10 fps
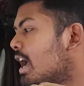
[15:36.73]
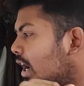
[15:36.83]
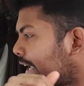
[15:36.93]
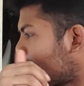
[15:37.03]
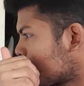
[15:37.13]

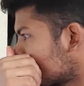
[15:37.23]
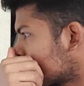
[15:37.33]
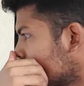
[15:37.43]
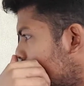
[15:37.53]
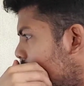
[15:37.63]
Okay,
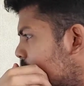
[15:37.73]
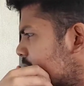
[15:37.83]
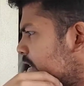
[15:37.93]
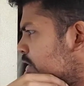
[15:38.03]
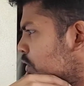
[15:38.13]
I will
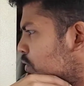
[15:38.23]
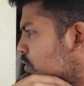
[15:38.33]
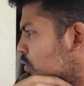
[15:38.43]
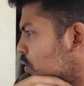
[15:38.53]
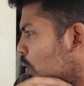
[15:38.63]
send you
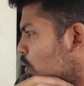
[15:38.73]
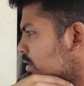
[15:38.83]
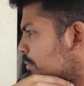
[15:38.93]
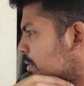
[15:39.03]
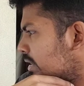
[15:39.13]
to your
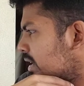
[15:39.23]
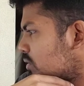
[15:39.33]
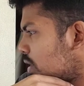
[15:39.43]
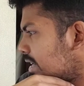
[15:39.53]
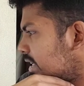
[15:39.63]
older brother
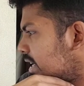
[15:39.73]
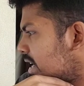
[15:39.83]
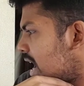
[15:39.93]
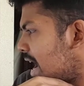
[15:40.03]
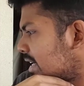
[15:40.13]
right
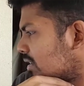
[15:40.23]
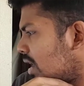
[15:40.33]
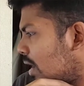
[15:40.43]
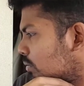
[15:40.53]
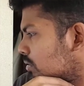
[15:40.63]
here and
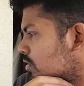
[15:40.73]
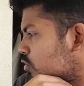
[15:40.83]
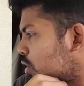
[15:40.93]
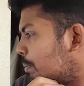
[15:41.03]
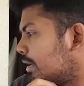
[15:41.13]
now.
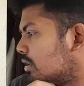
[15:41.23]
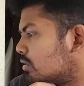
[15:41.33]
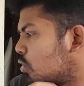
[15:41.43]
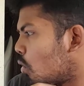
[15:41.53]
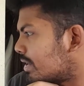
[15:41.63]
Stop it.
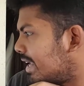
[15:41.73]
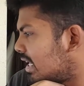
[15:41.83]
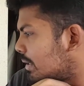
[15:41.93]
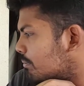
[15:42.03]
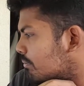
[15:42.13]
Don't kill him.